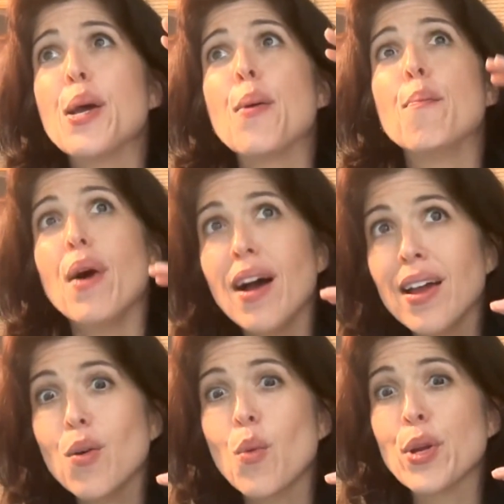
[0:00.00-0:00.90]

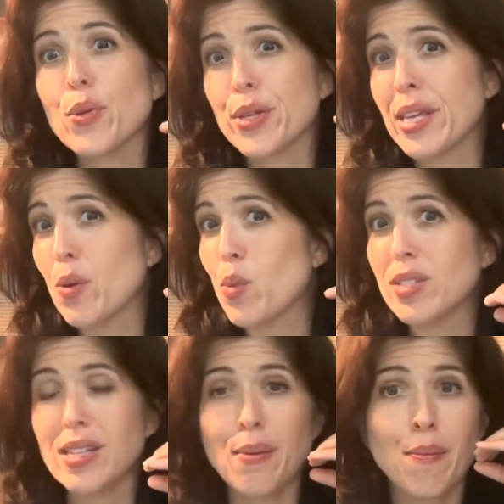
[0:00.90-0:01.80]
but when you're looking at what's
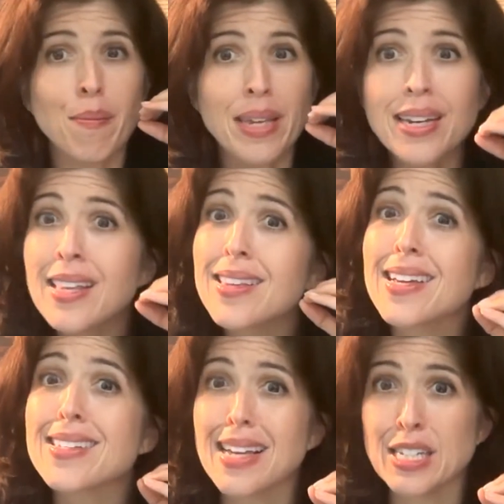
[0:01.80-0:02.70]
immediately
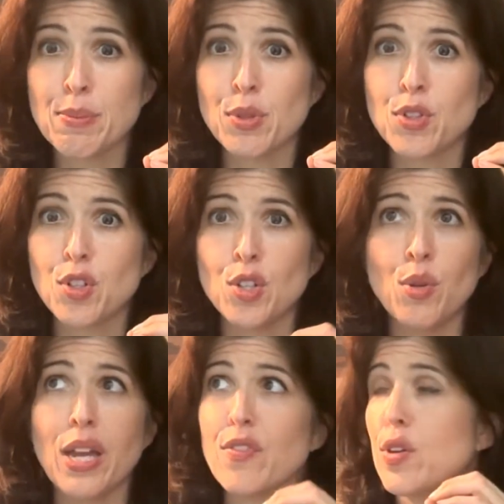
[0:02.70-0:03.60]
accessible to you,
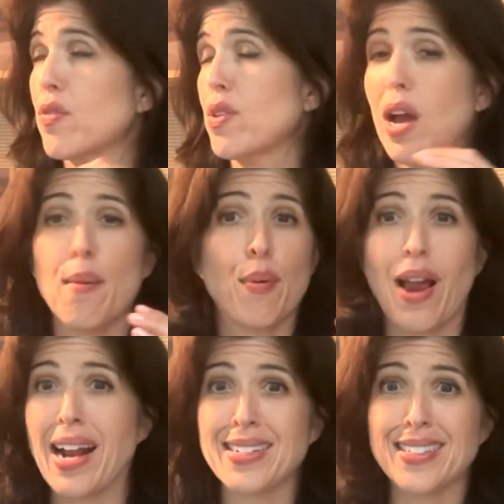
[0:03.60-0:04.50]
if you've not
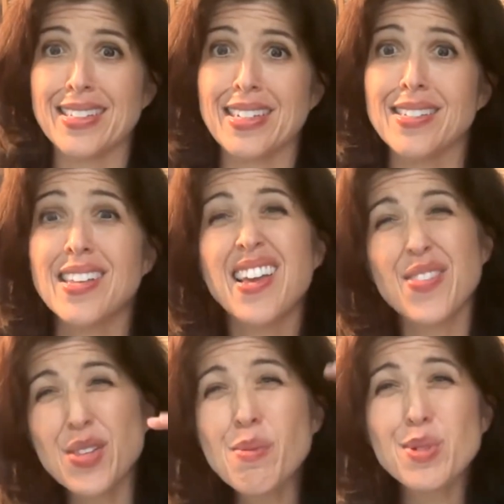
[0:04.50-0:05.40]
practiced these, they're
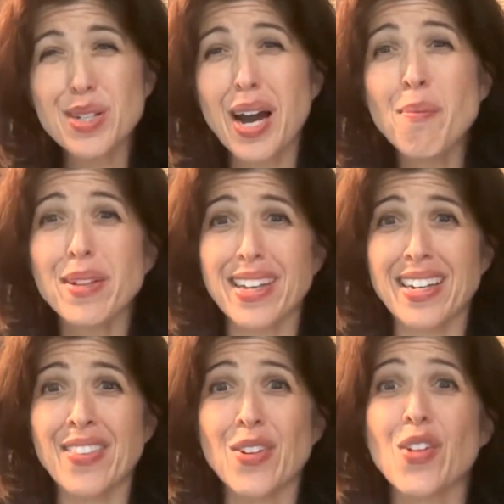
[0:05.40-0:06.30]
the most
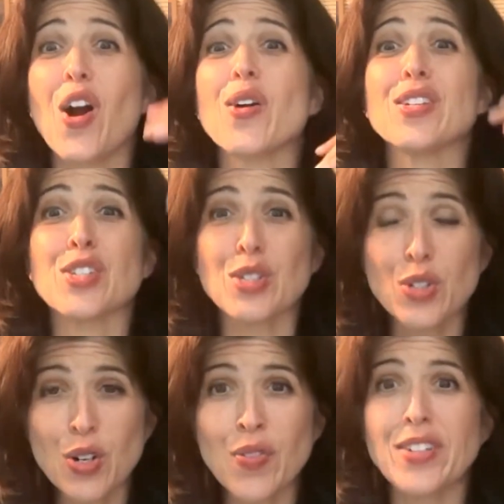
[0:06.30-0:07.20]
complicated. They're the hardest to
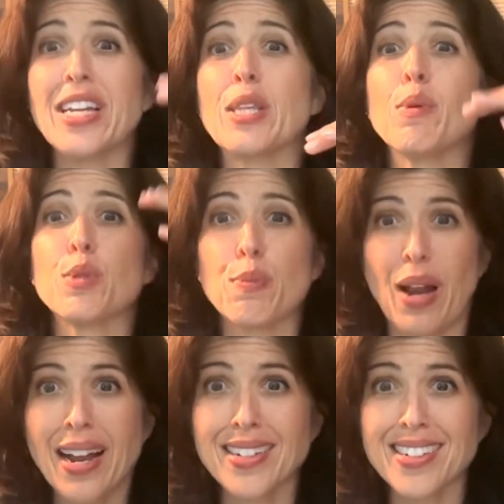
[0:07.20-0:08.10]
learn. They take the most
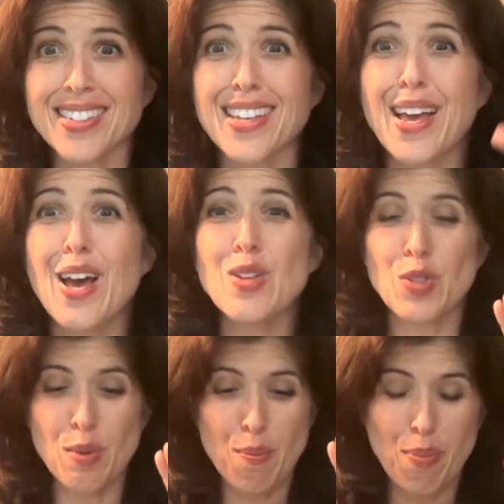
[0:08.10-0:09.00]
practice.
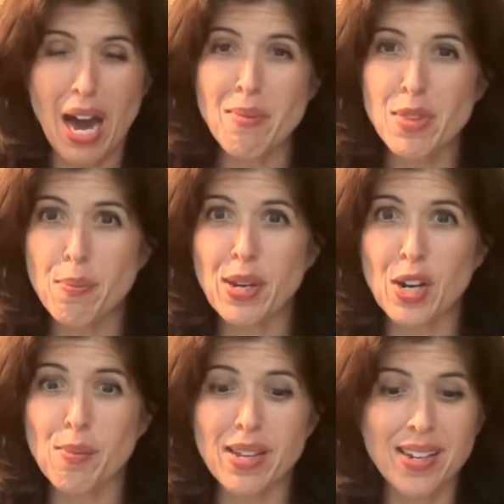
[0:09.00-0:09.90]
The bottom of the
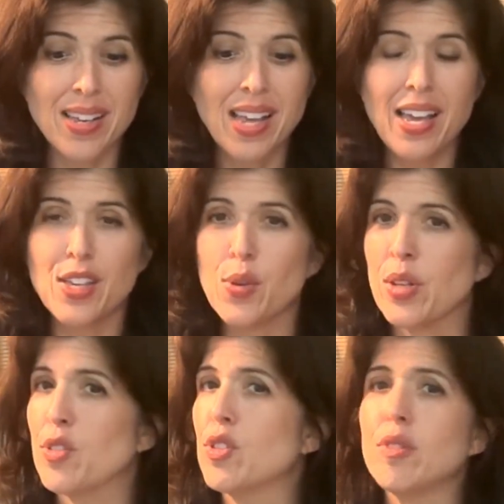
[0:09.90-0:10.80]
pyramid, you can
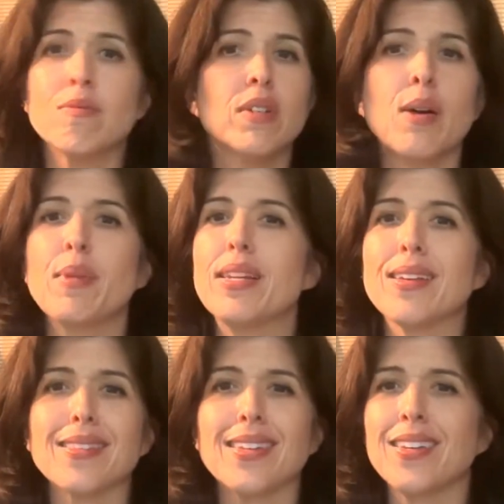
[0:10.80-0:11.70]
do
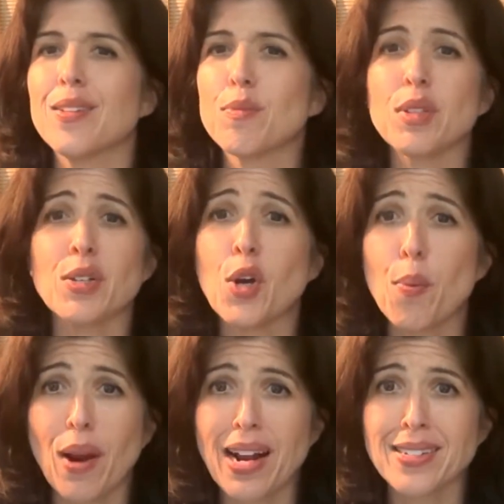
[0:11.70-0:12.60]
immediately, really no
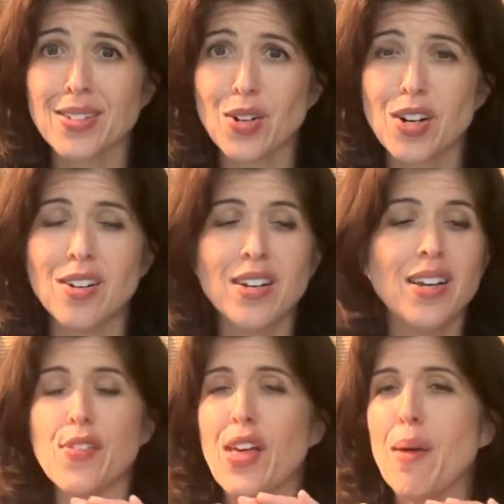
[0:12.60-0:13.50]
practice at all.
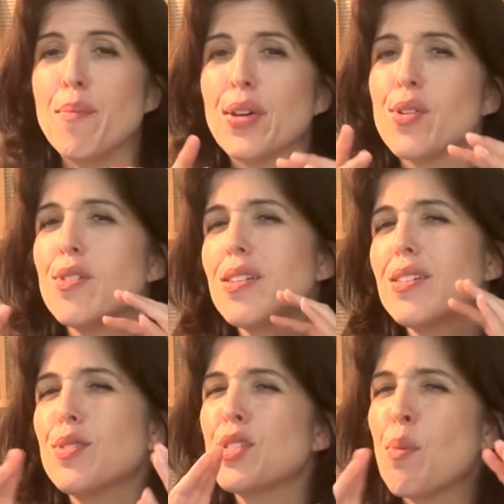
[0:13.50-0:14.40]
That middle is
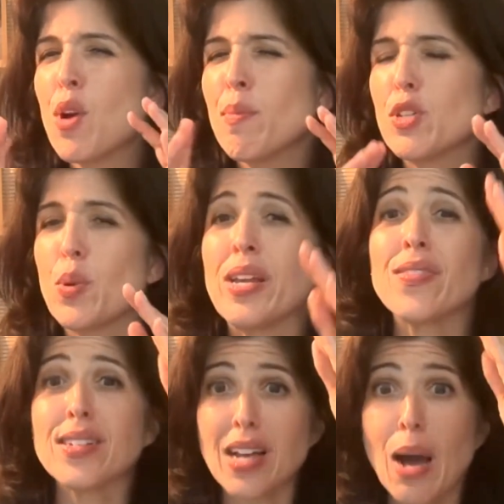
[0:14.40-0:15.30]
somewhere in between. The
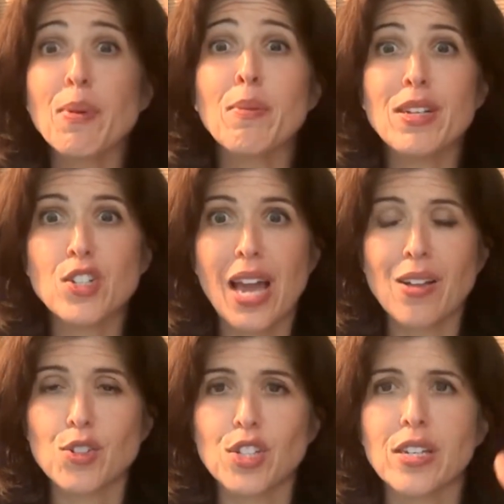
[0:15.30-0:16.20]
top can be
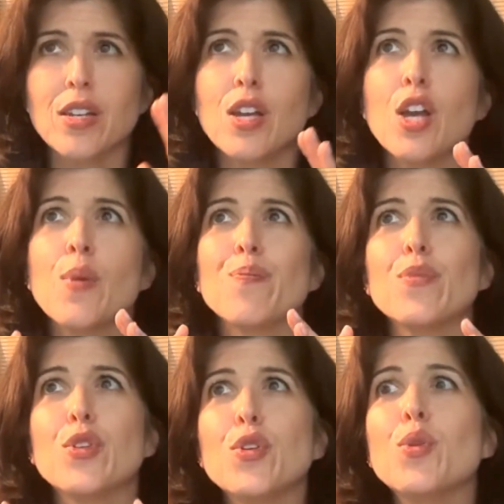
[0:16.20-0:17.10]
challenging.
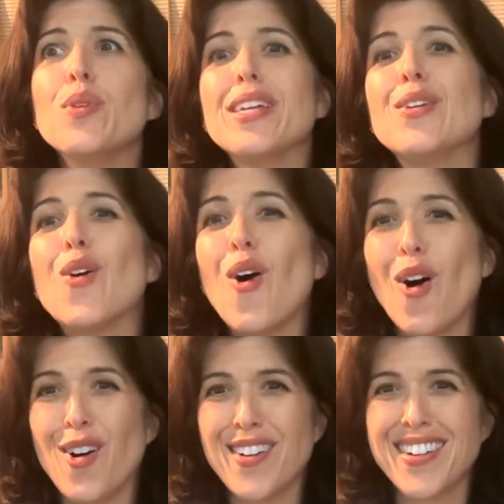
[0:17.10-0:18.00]
You need all